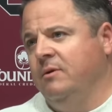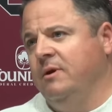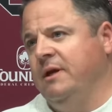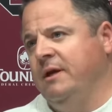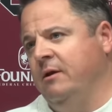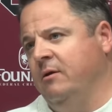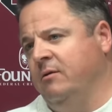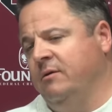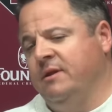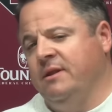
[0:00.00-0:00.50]

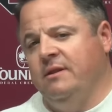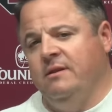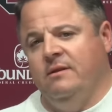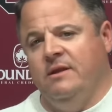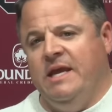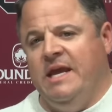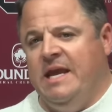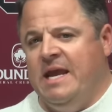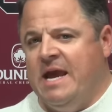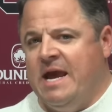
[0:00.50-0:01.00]
And
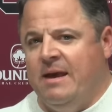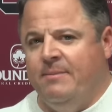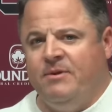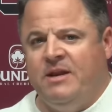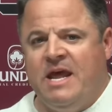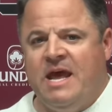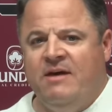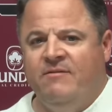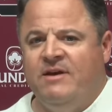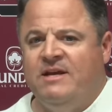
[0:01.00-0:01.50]
he
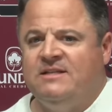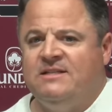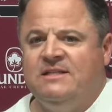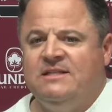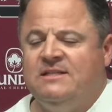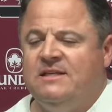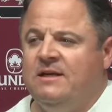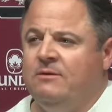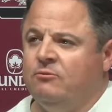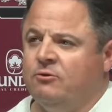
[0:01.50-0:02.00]
happened to have
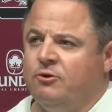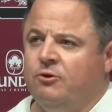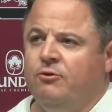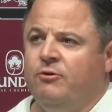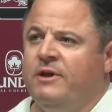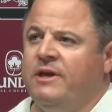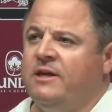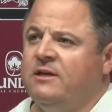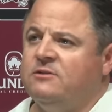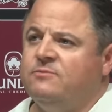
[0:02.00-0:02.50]
SEC
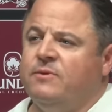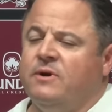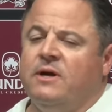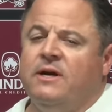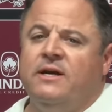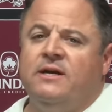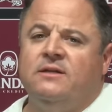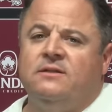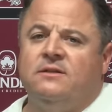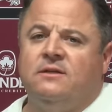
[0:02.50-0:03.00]
recruiting
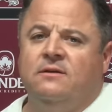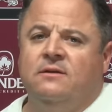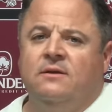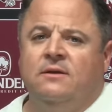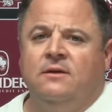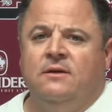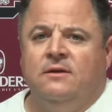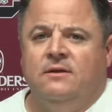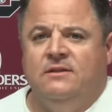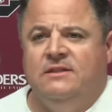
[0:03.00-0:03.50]
experience and
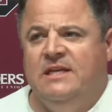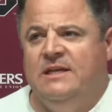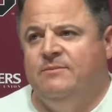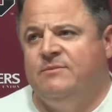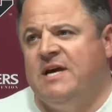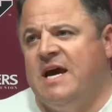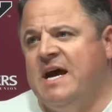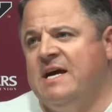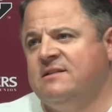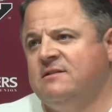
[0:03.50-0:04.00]

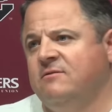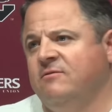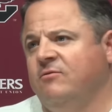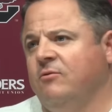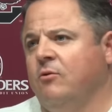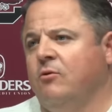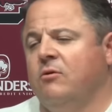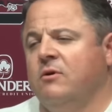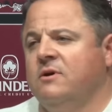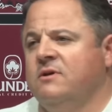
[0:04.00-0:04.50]
deep ties in
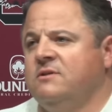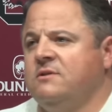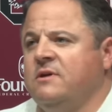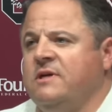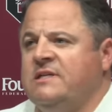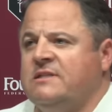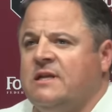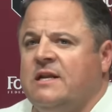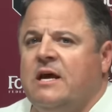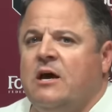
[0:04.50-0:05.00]
Florida, so
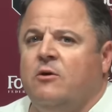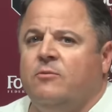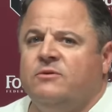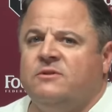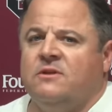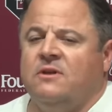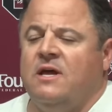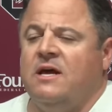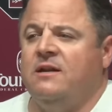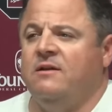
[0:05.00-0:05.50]
he's going to help
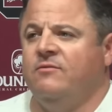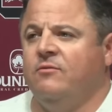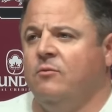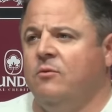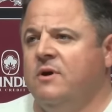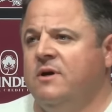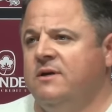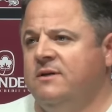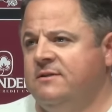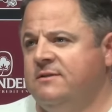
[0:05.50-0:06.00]
us in a lot of
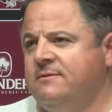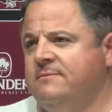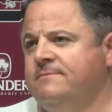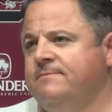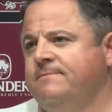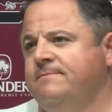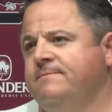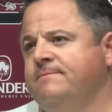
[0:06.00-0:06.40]
different ways.